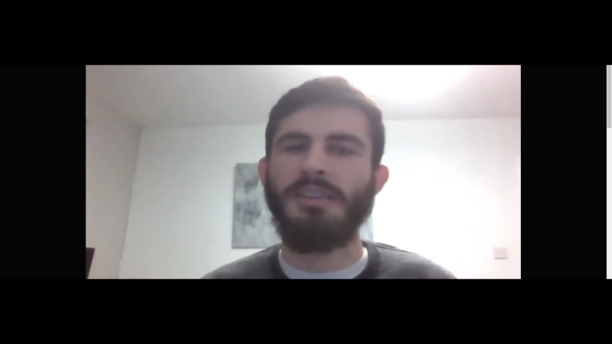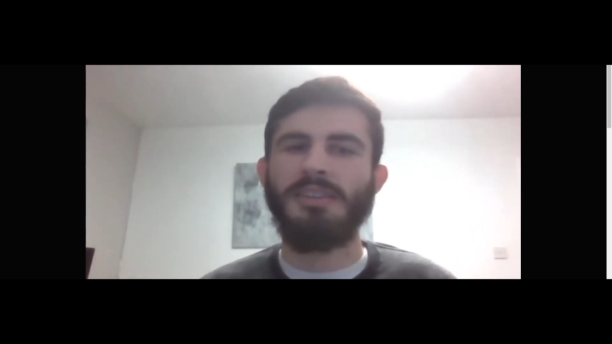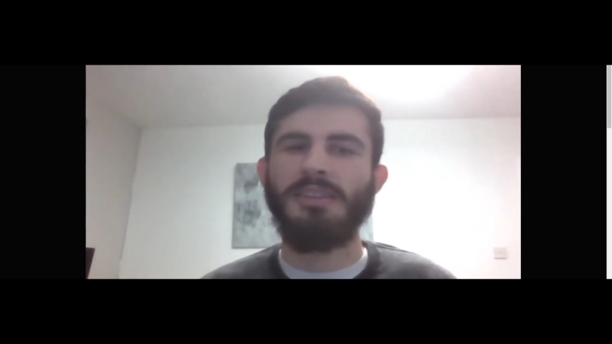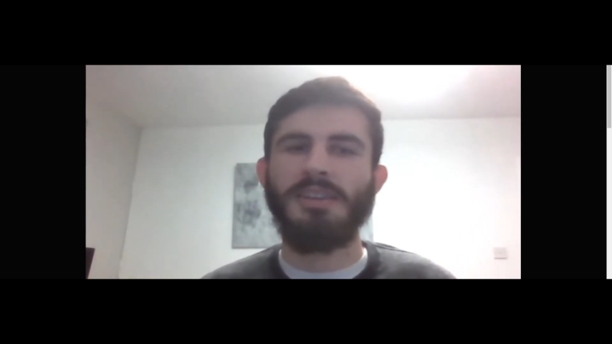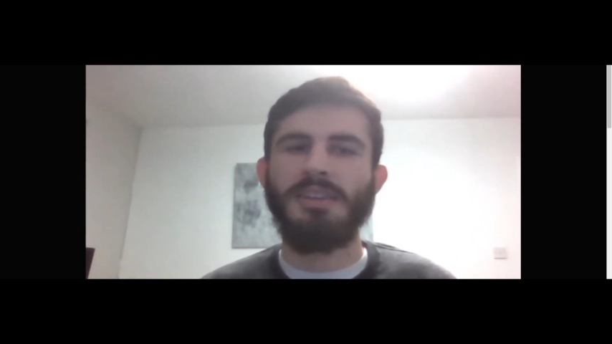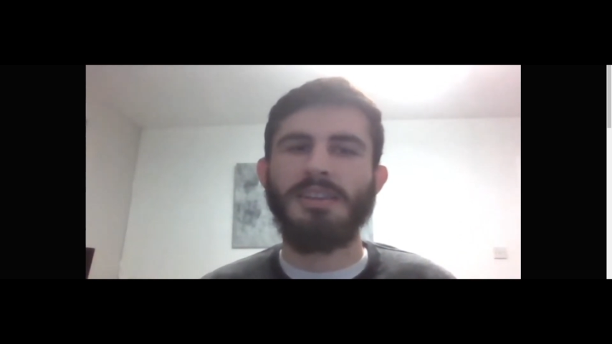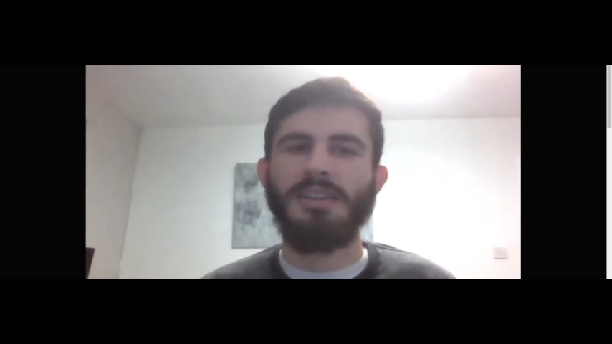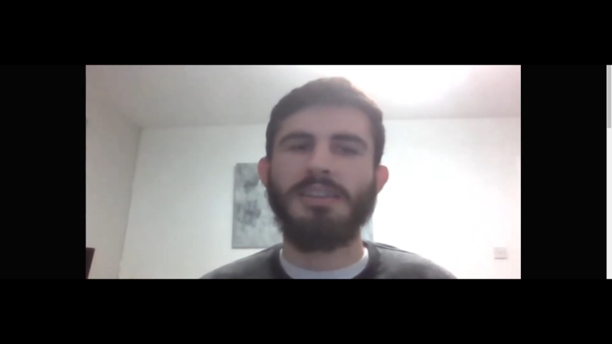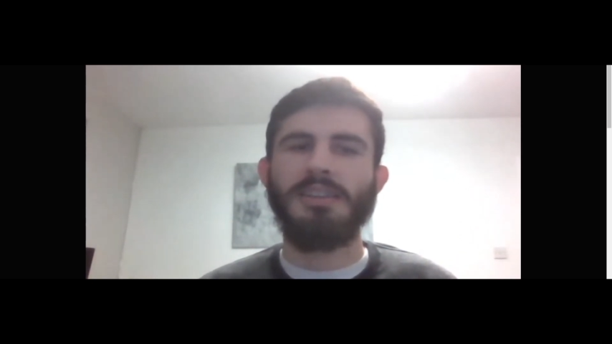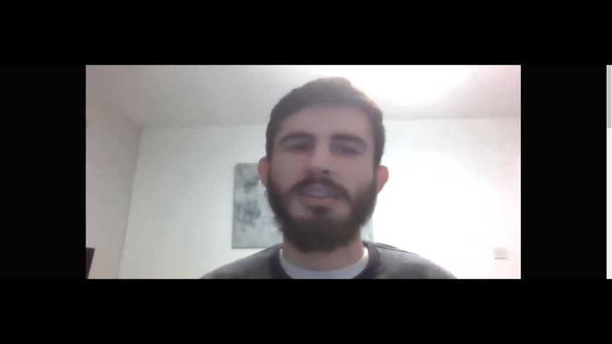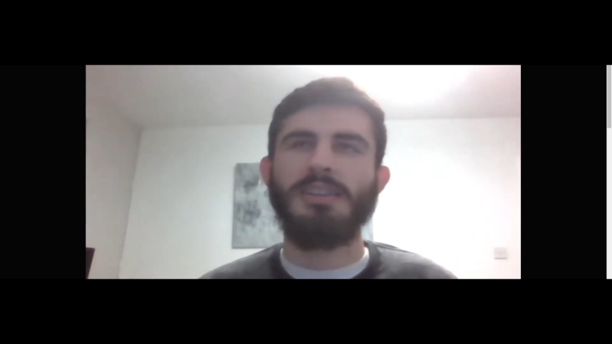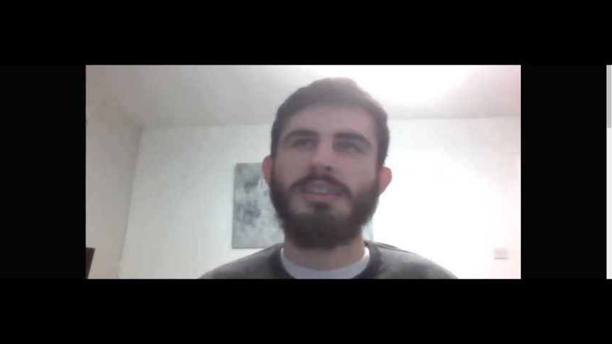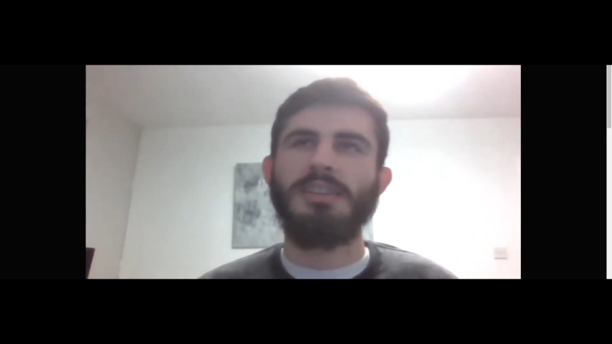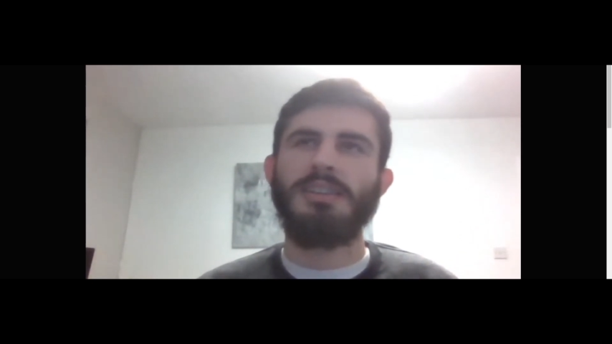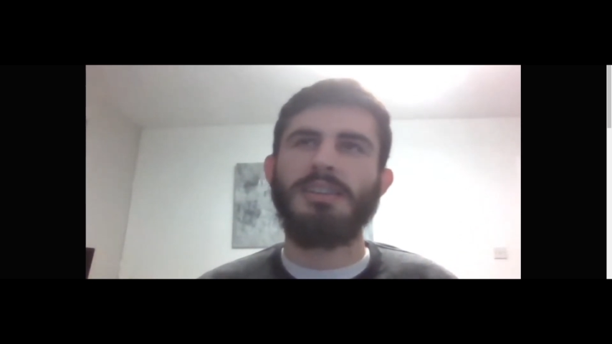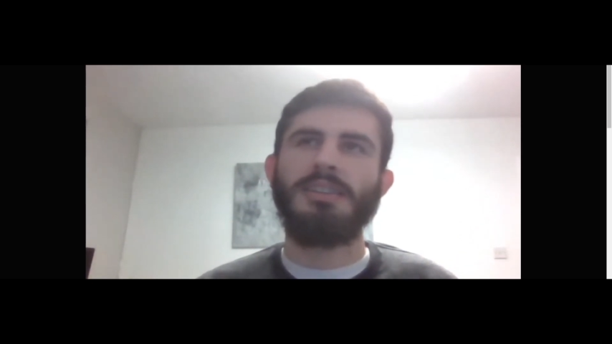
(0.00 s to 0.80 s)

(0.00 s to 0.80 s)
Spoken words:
be